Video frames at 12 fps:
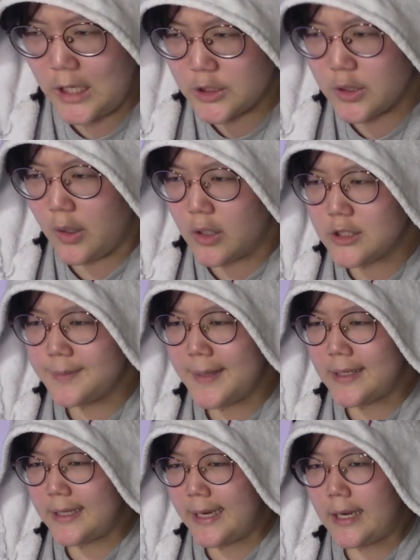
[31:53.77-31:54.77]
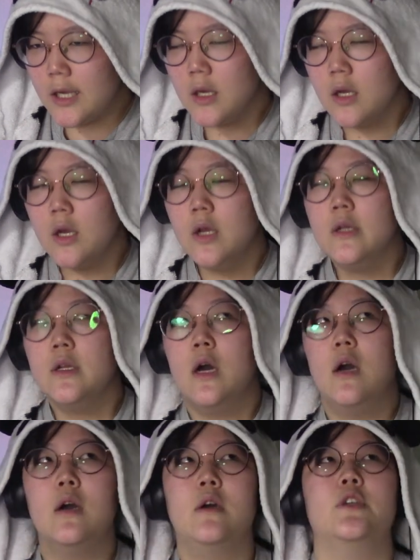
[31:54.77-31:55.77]
so ultimately,
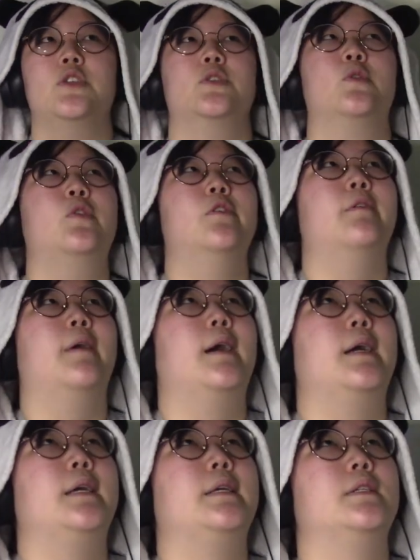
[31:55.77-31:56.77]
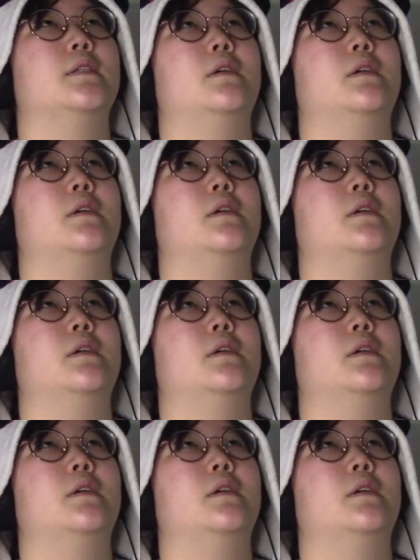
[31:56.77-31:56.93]
score wise,